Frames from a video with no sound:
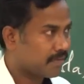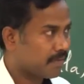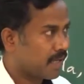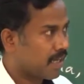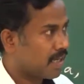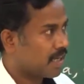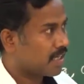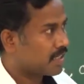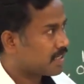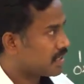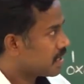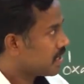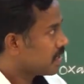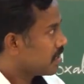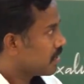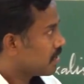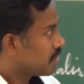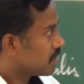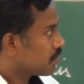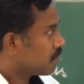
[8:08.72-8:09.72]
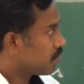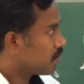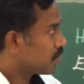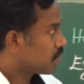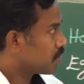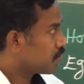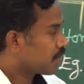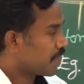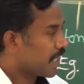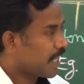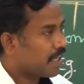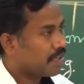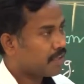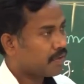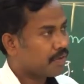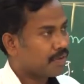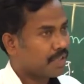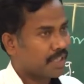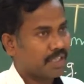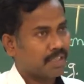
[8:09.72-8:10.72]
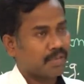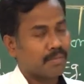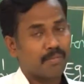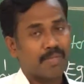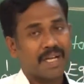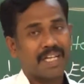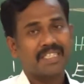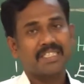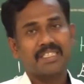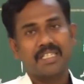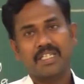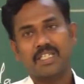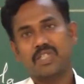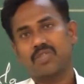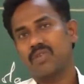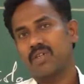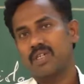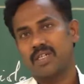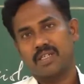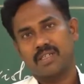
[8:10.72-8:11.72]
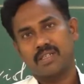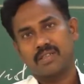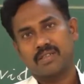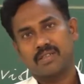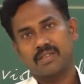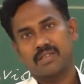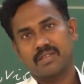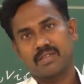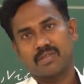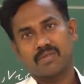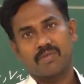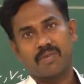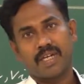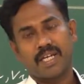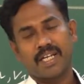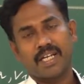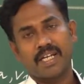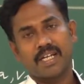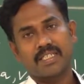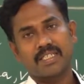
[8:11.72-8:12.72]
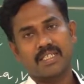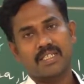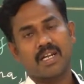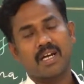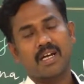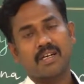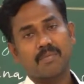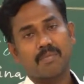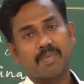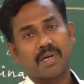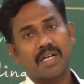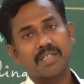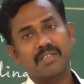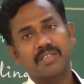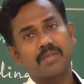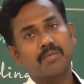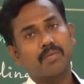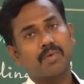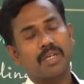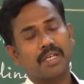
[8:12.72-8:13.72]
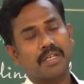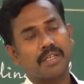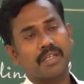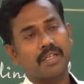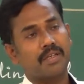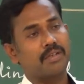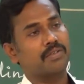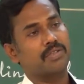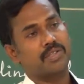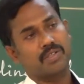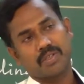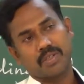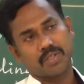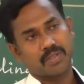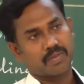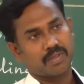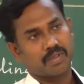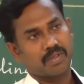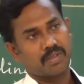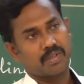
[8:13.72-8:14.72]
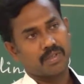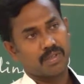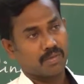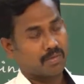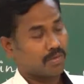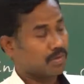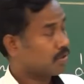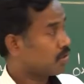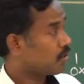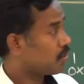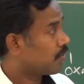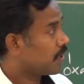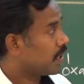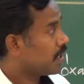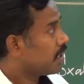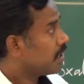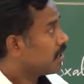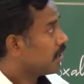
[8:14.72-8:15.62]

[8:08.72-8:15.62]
flowers so to carry out in bisexual. So whereas not possible in the unisexual. Moreover,